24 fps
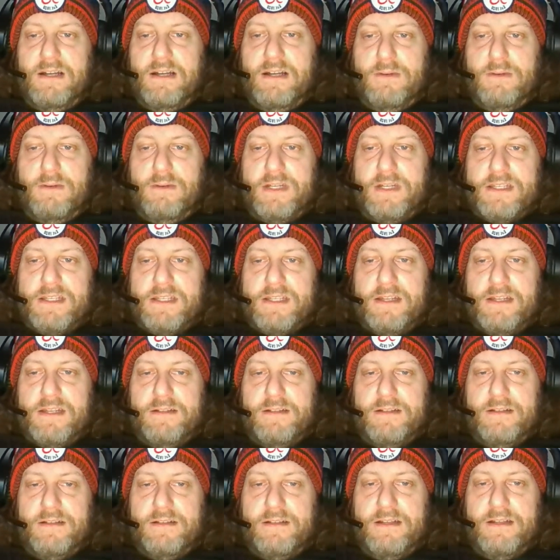what is it?
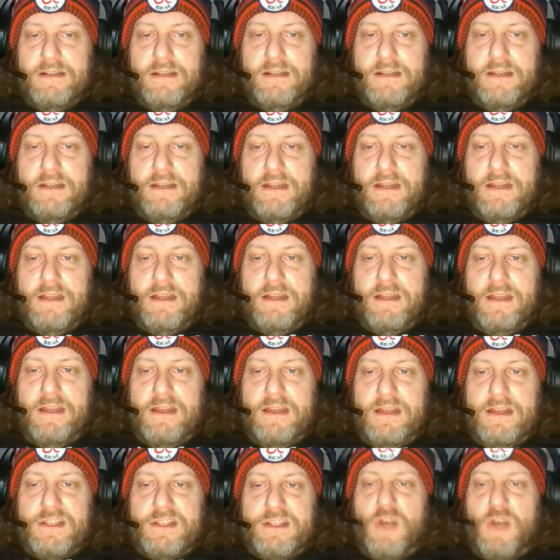
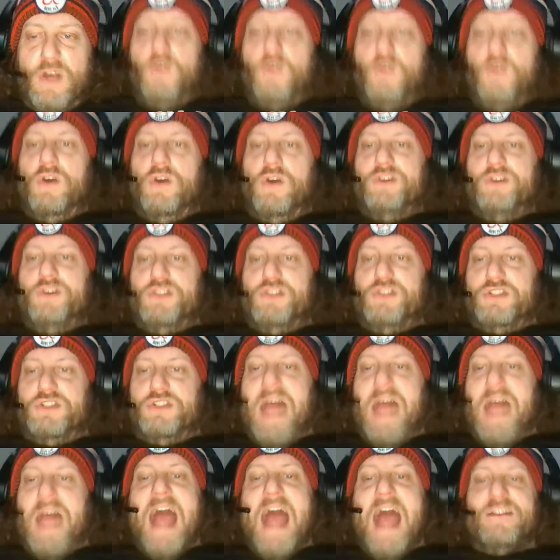So
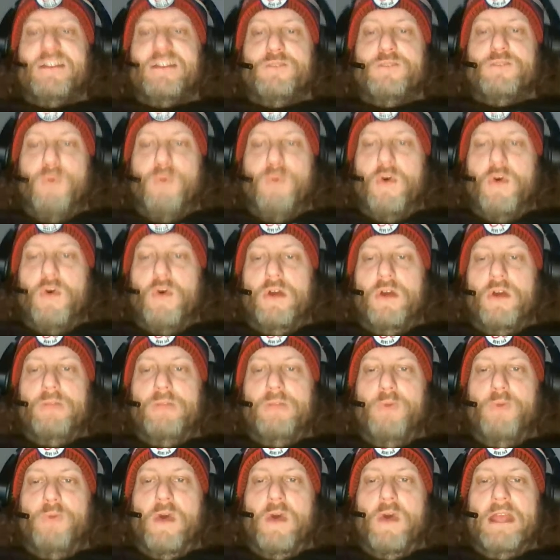Tyler
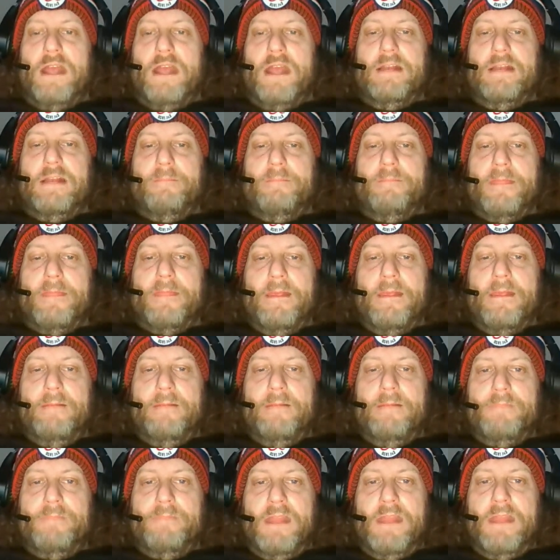Boyd
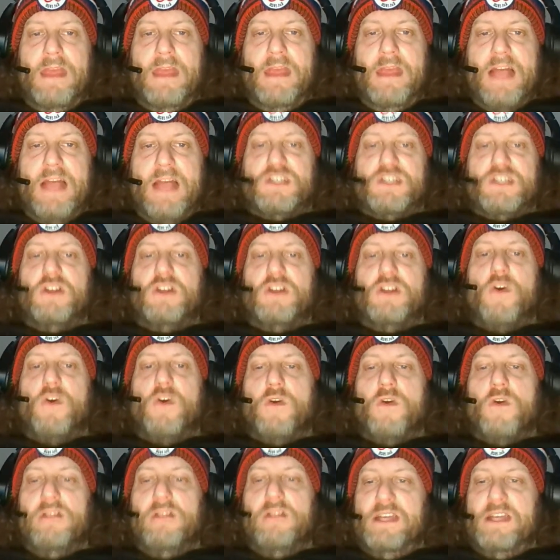has good
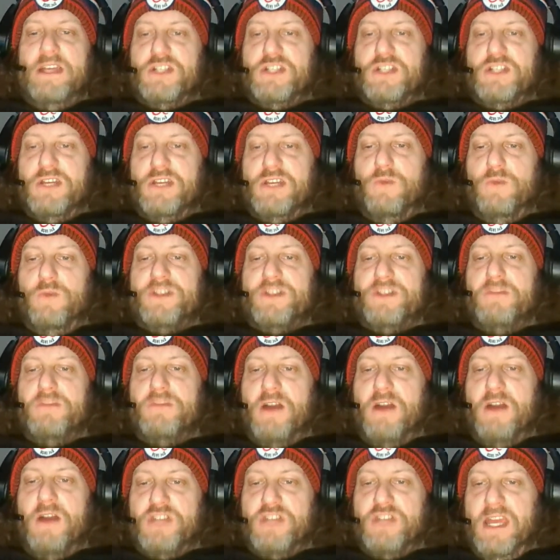correlation with
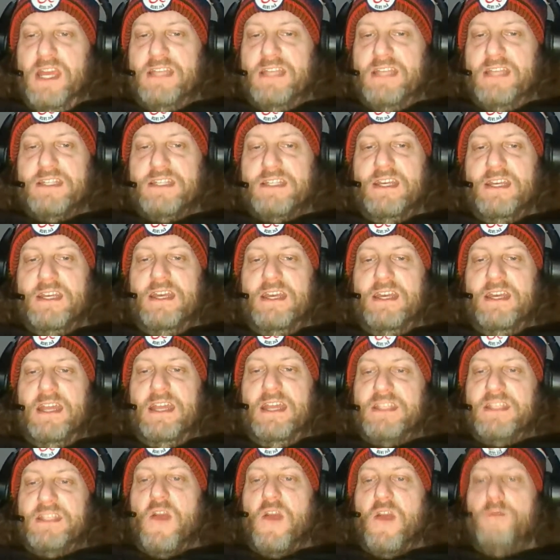Jamar Chase
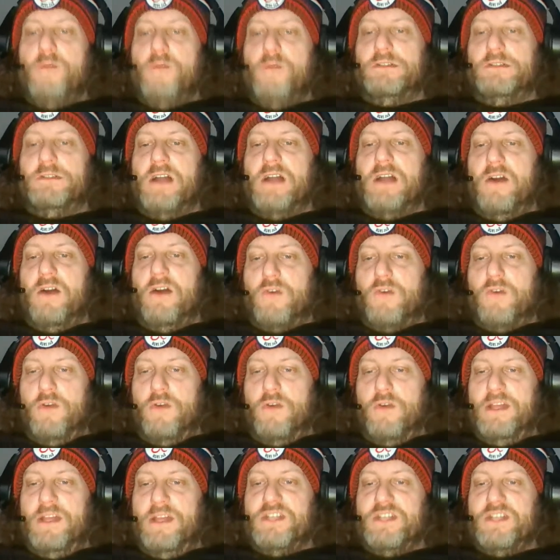and terrible
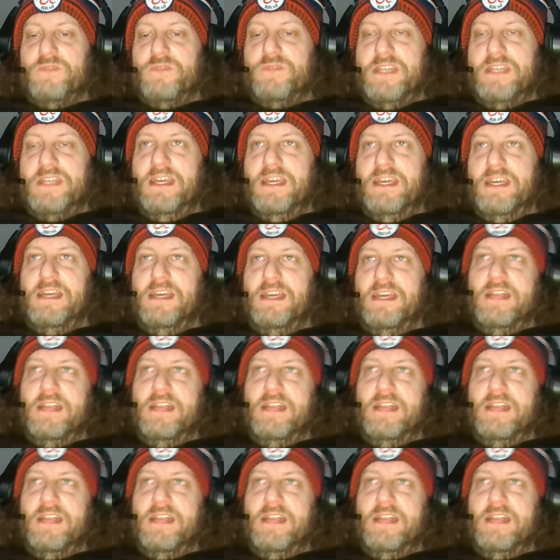correlation with T.